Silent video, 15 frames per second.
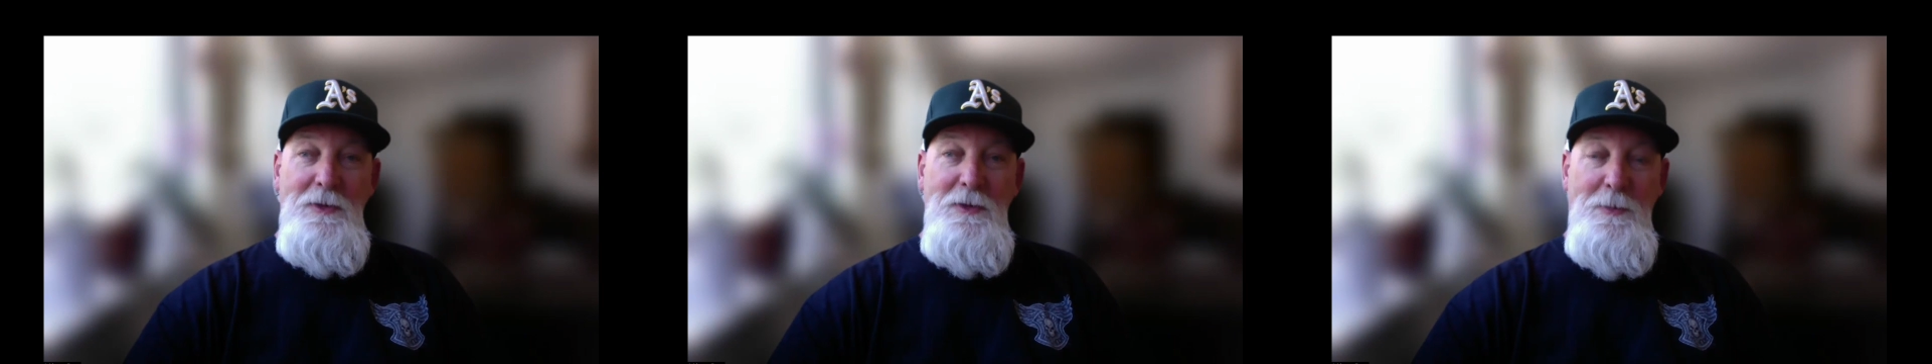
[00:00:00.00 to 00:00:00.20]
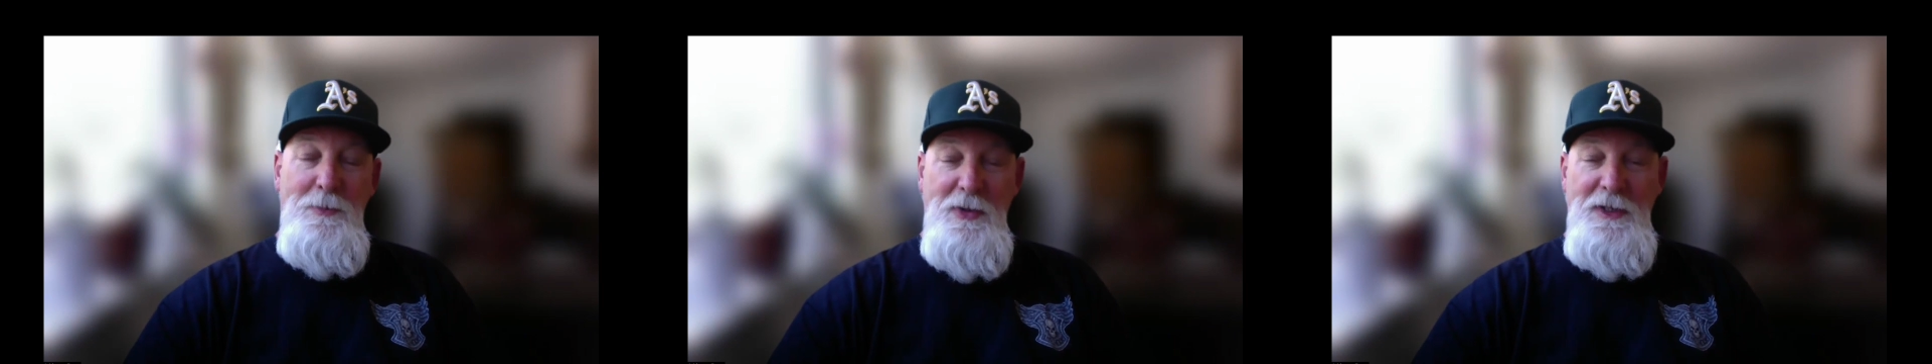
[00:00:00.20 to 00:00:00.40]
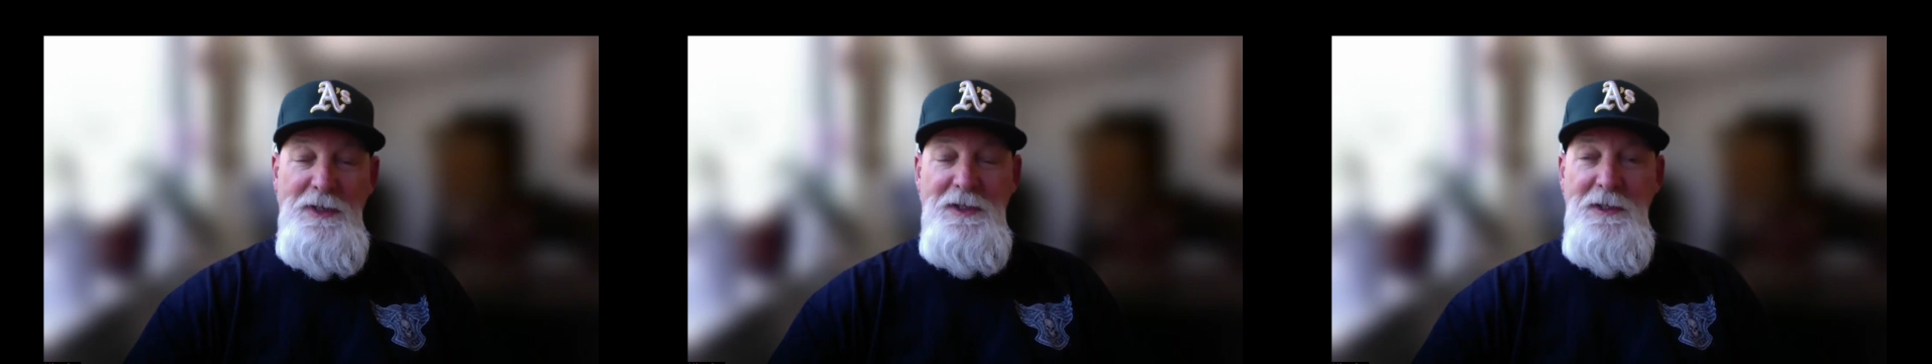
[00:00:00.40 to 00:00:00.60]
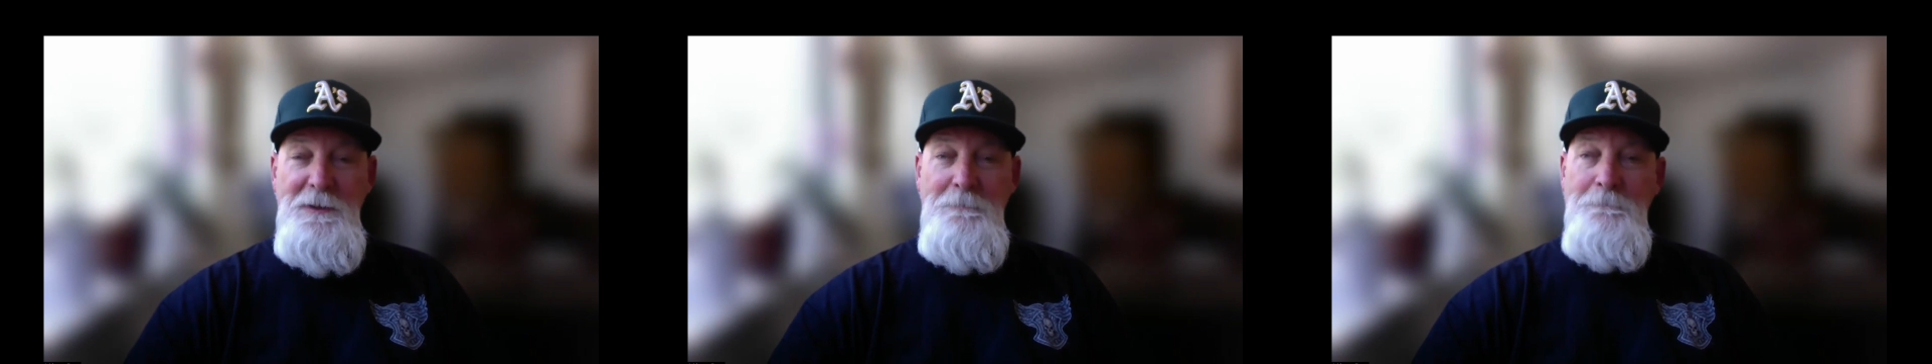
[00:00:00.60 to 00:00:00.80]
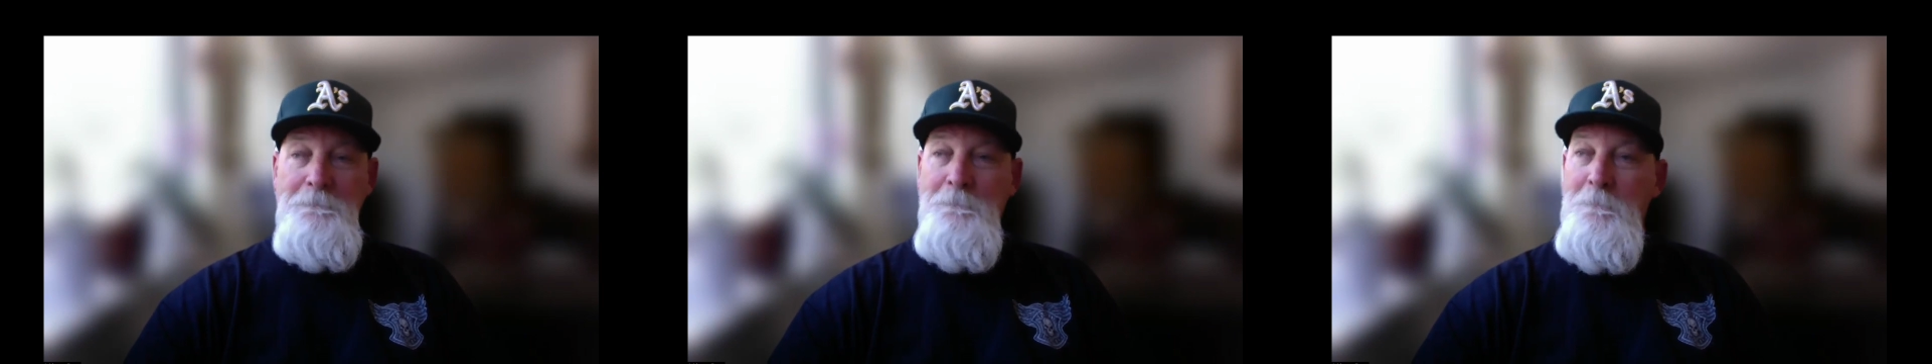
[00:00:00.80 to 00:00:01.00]
to the
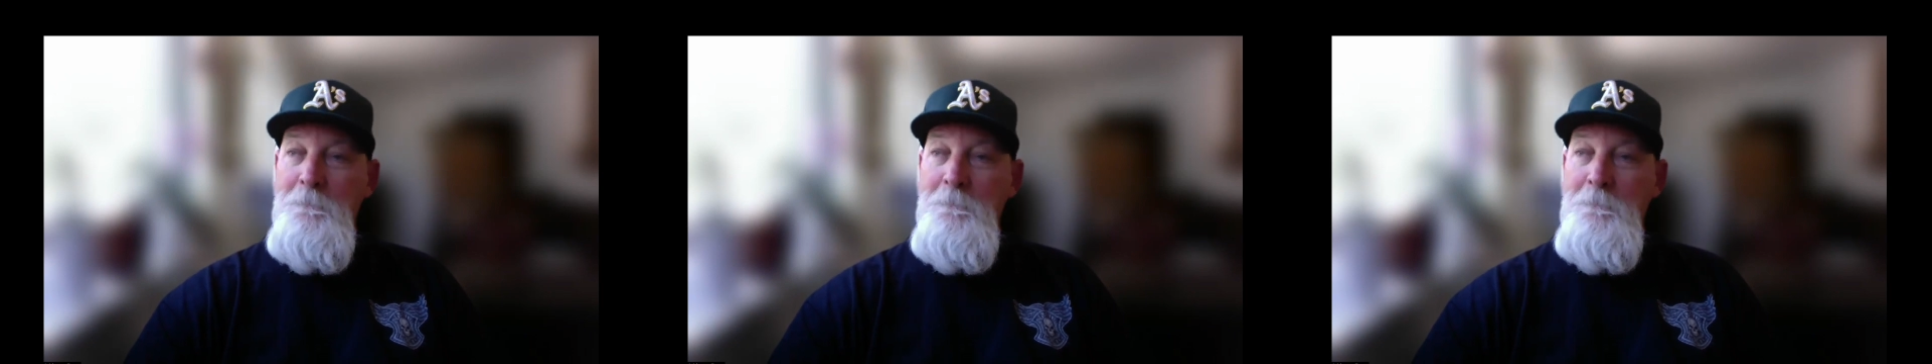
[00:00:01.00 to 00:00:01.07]
prison.